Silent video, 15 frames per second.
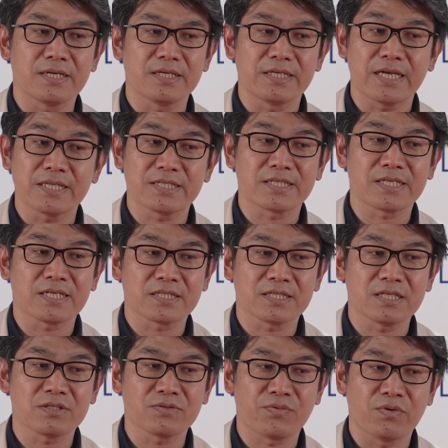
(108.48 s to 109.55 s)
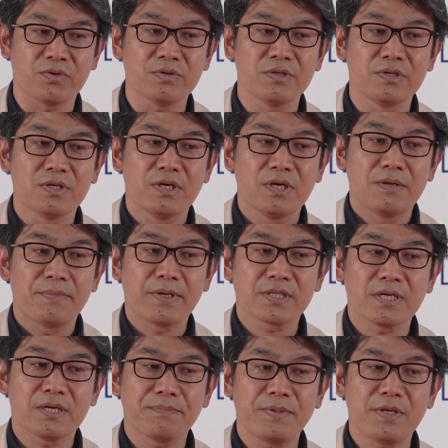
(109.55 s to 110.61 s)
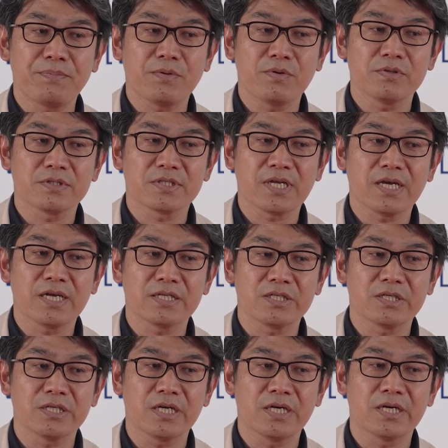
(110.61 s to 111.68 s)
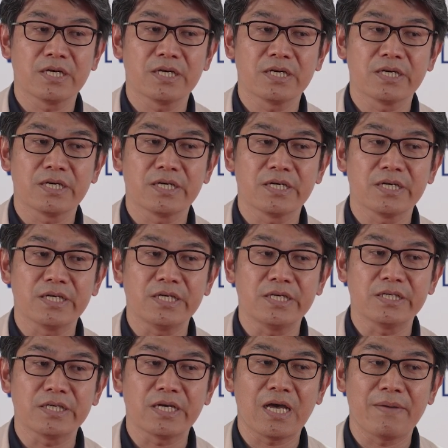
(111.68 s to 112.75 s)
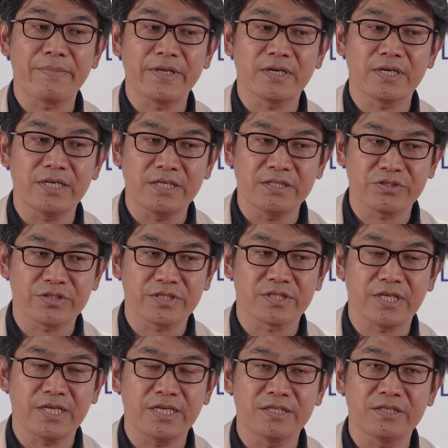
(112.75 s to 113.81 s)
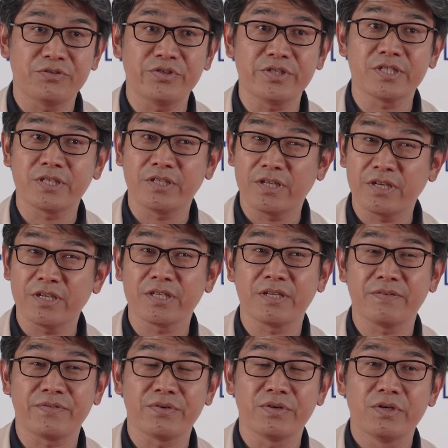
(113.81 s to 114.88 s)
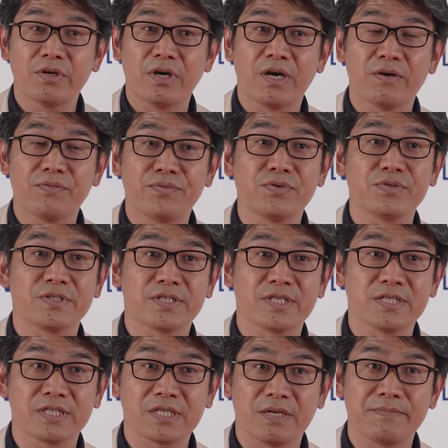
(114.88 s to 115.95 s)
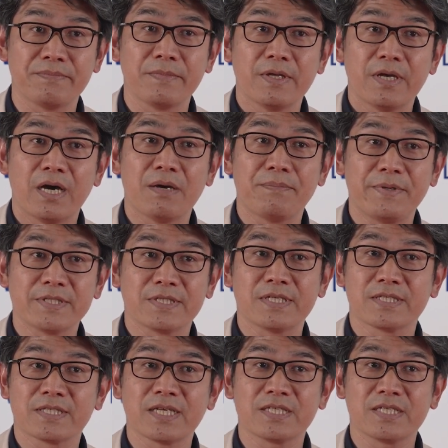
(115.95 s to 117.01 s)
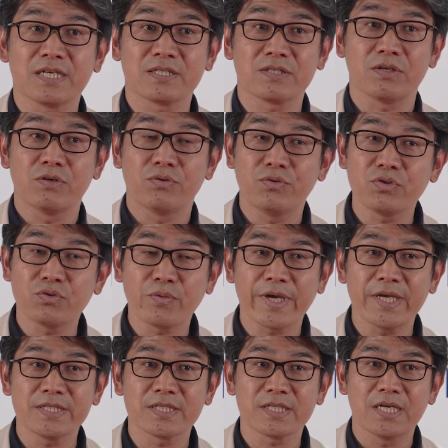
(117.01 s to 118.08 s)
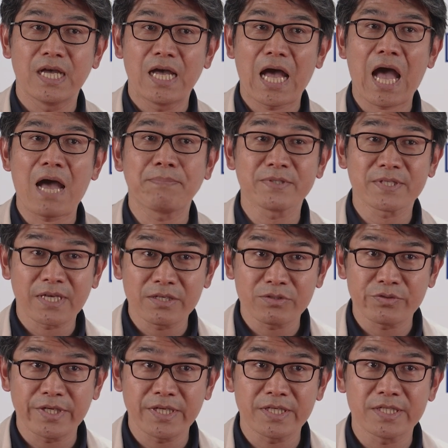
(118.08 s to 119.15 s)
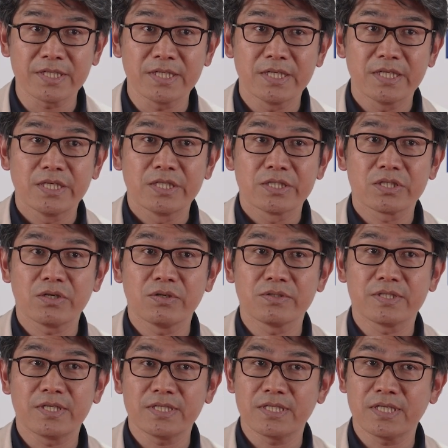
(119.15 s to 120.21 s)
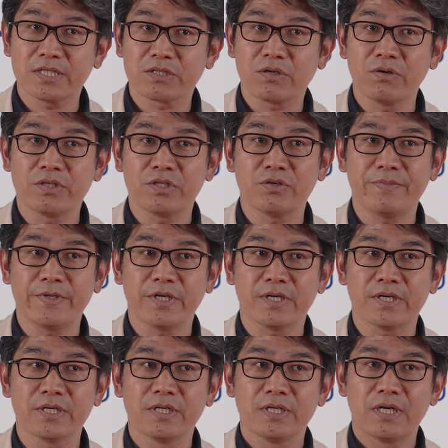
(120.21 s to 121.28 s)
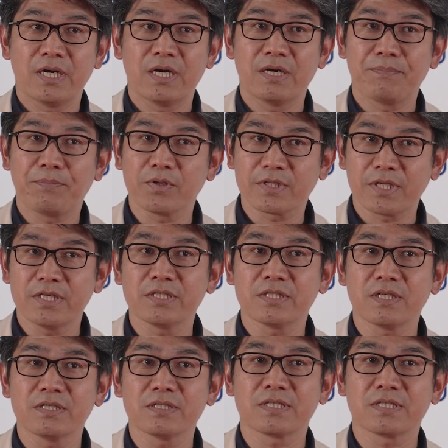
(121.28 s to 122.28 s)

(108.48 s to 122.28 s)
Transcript: yet successful, but people start having an interest in regenerative food system business, such as food waste, upcycling. So this is going to be a potential